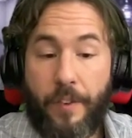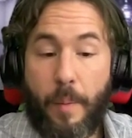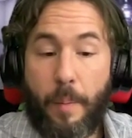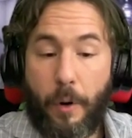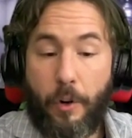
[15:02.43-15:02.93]

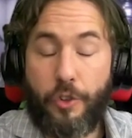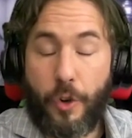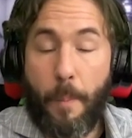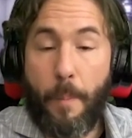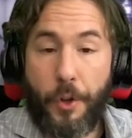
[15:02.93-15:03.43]
emerged
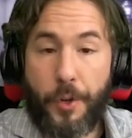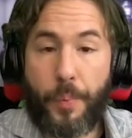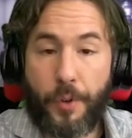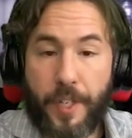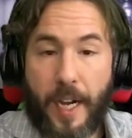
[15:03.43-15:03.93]

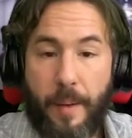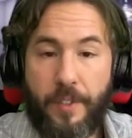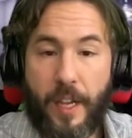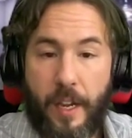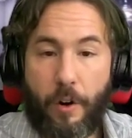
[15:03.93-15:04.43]
multiple
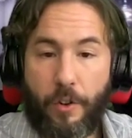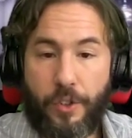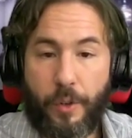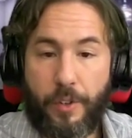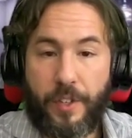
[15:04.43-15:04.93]
times in our
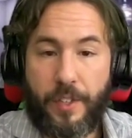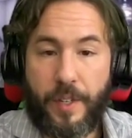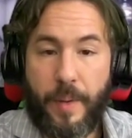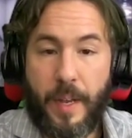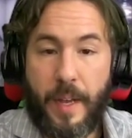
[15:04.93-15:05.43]
solar
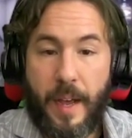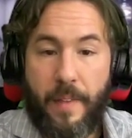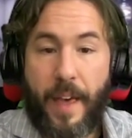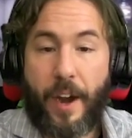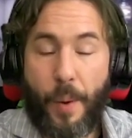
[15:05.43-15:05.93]
system,
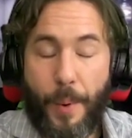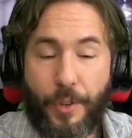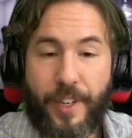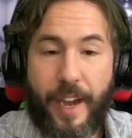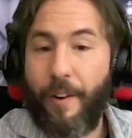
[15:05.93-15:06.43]
that
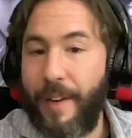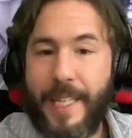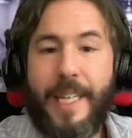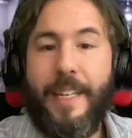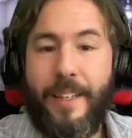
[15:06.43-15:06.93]
almost
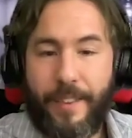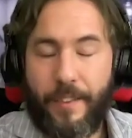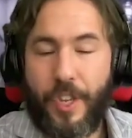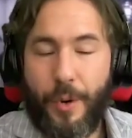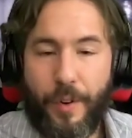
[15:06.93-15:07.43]
guarantees that
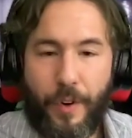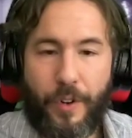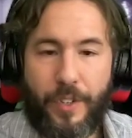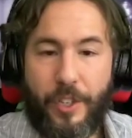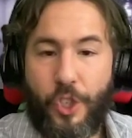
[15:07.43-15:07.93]
the
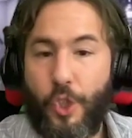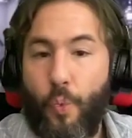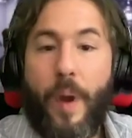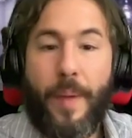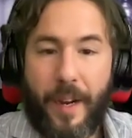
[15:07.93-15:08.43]
universe is
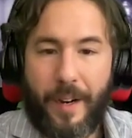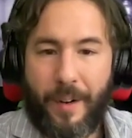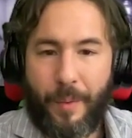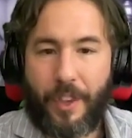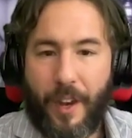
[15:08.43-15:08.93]
swimming
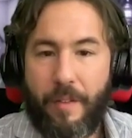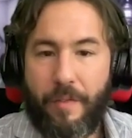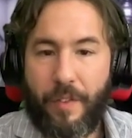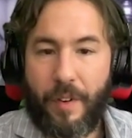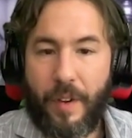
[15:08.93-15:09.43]
with
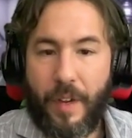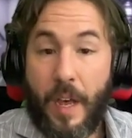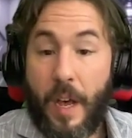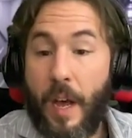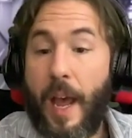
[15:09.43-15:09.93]
life.
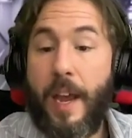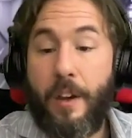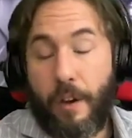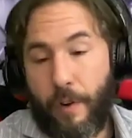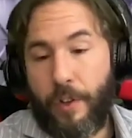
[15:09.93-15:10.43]

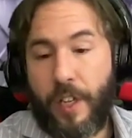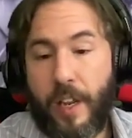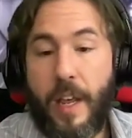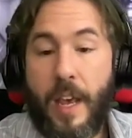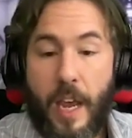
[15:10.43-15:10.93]
And
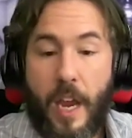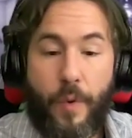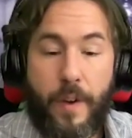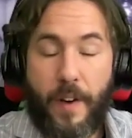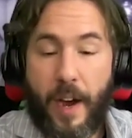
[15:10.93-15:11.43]
conversely, if
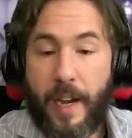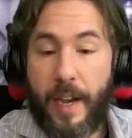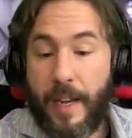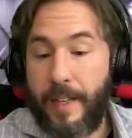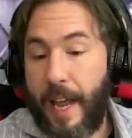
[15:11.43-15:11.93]
we
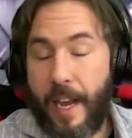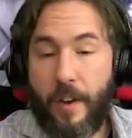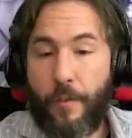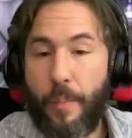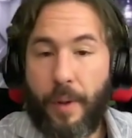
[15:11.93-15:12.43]
find 10
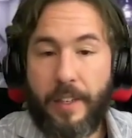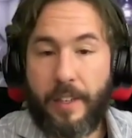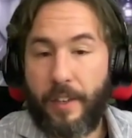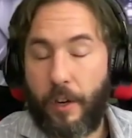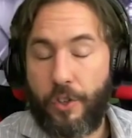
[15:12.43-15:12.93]
different
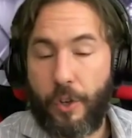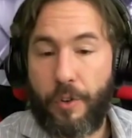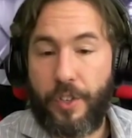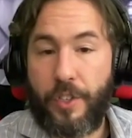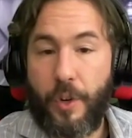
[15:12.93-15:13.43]
places in our
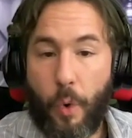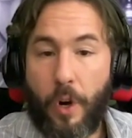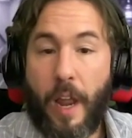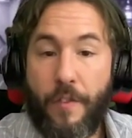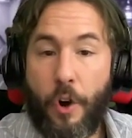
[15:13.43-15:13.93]
solar system
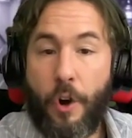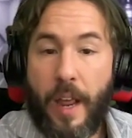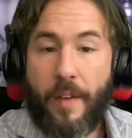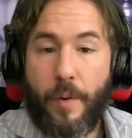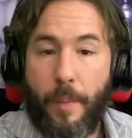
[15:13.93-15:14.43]
where life could
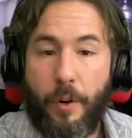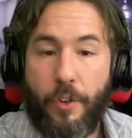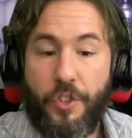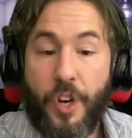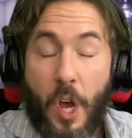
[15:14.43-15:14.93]
have
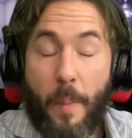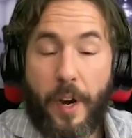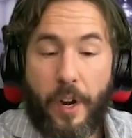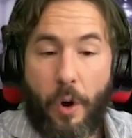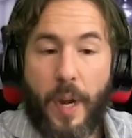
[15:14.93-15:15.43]
emerged,
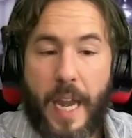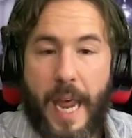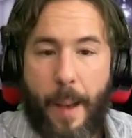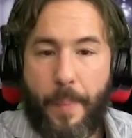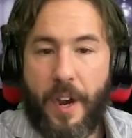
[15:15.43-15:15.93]
but it only
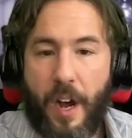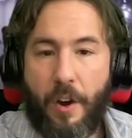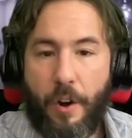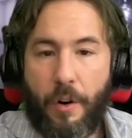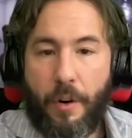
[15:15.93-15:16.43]
happened
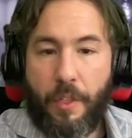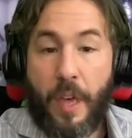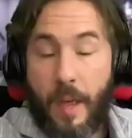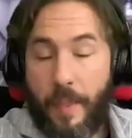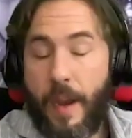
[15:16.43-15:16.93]
on Earth,
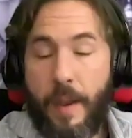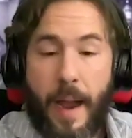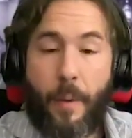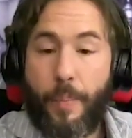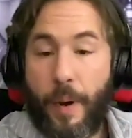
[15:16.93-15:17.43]
then
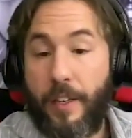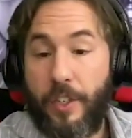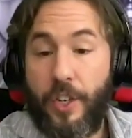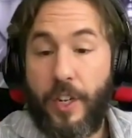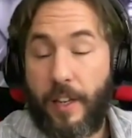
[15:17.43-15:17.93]
that would probably
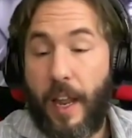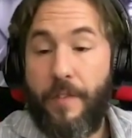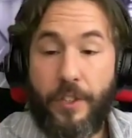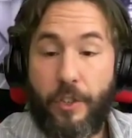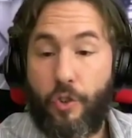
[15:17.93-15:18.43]
suggest
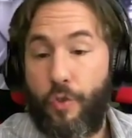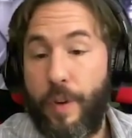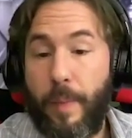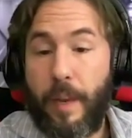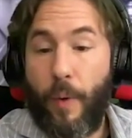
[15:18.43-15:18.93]
life is
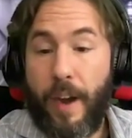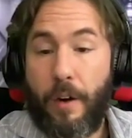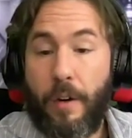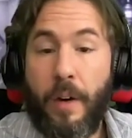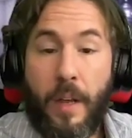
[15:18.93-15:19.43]
extremely
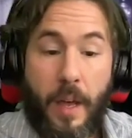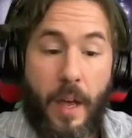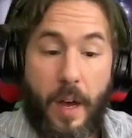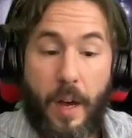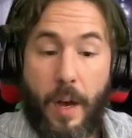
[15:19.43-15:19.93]
rare.
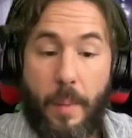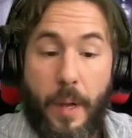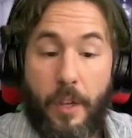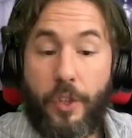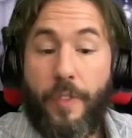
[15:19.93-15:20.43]

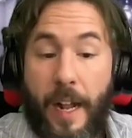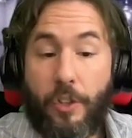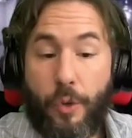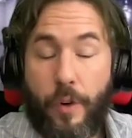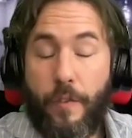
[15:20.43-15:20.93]
So that
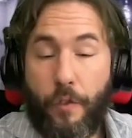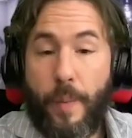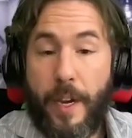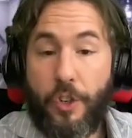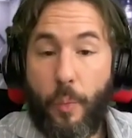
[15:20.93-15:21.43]
sort of
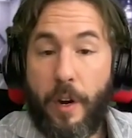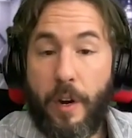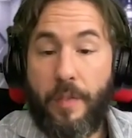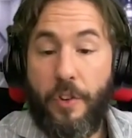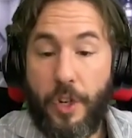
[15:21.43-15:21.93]
information we
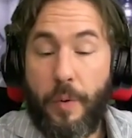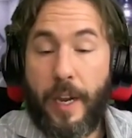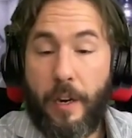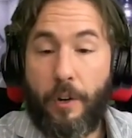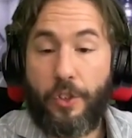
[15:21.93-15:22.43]
could even do
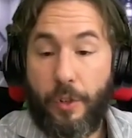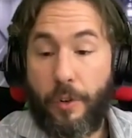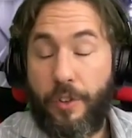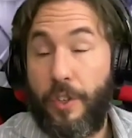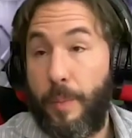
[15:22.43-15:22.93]
in our
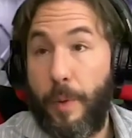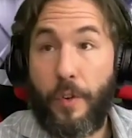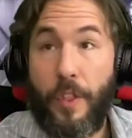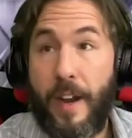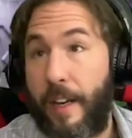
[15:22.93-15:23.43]
solar system
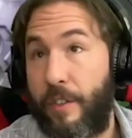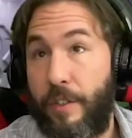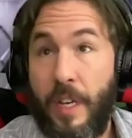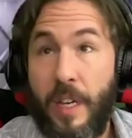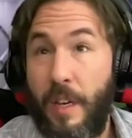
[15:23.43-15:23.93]
over the
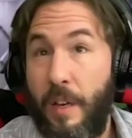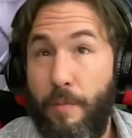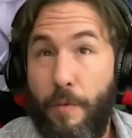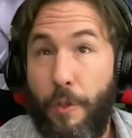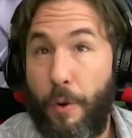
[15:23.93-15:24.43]
next
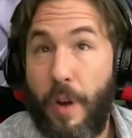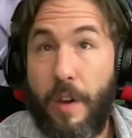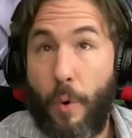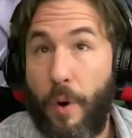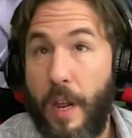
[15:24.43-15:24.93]
30,
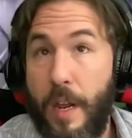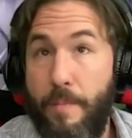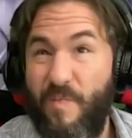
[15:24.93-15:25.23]
40,